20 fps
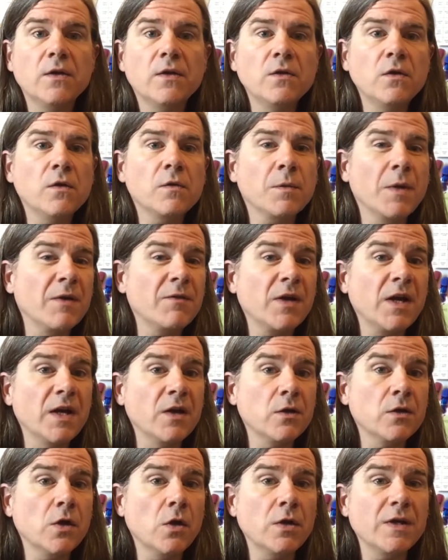You can use whatever
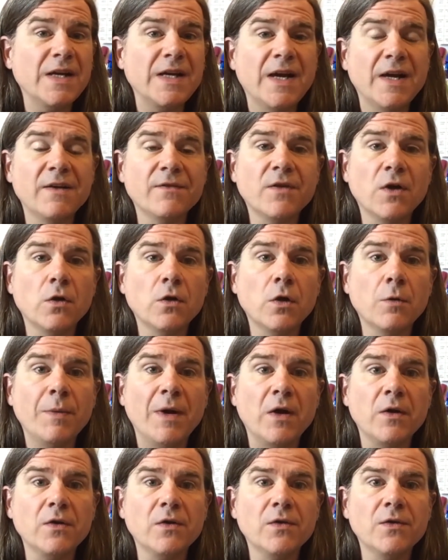kind of cocoa
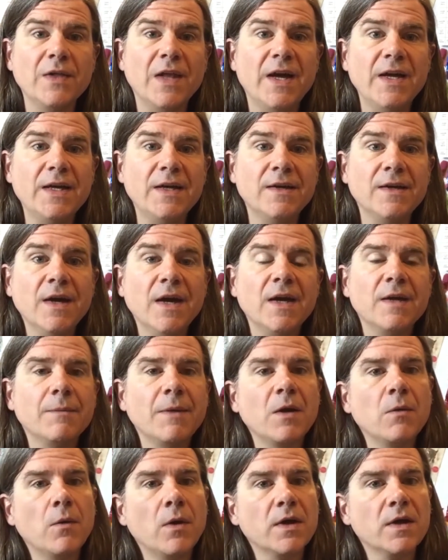powder you like. You
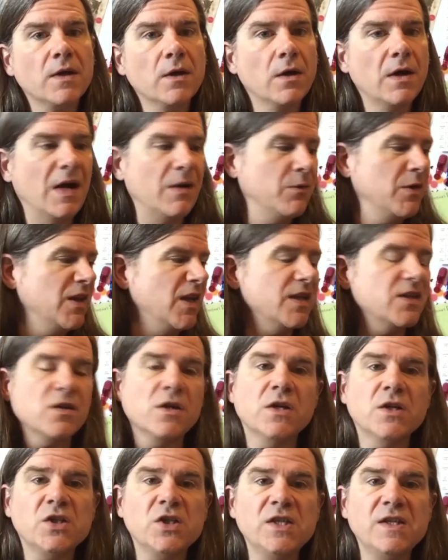might want to go... We like
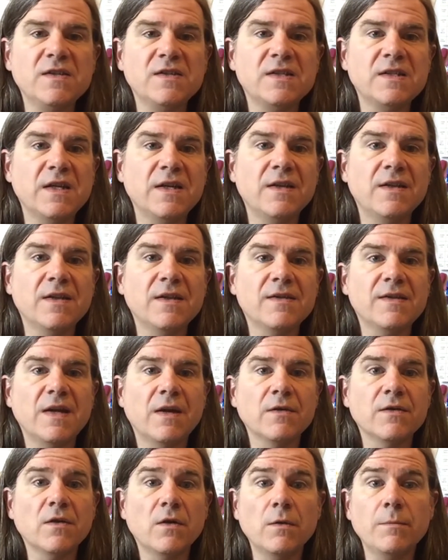Hershey's in this
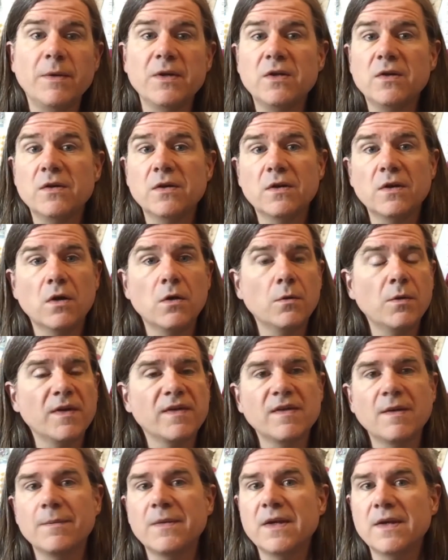household, but you could go with
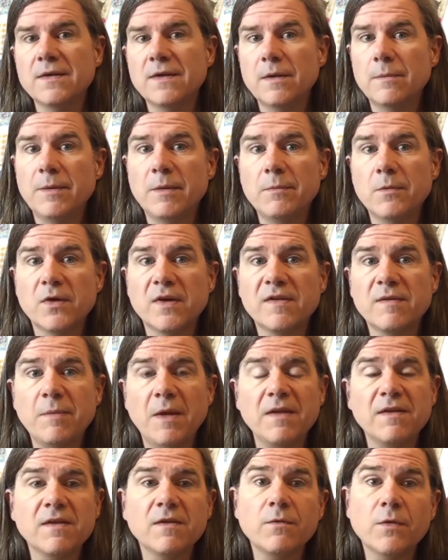something a little bit more
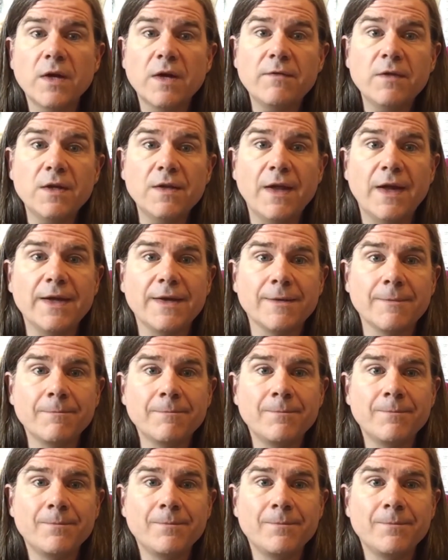expensive, whatever you like.